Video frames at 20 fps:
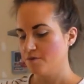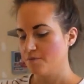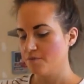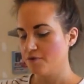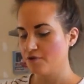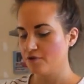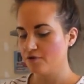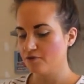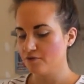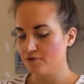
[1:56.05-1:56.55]

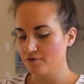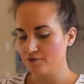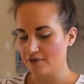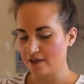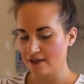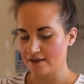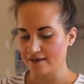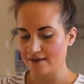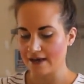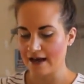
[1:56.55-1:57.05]
pull
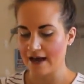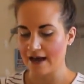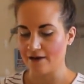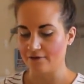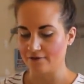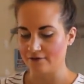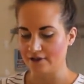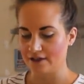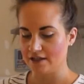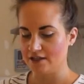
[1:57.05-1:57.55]
this
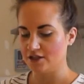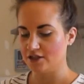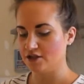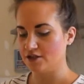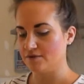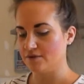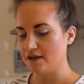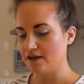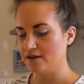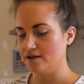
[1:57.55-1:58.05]
out
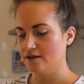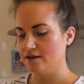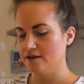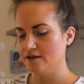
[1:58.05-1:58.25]
into a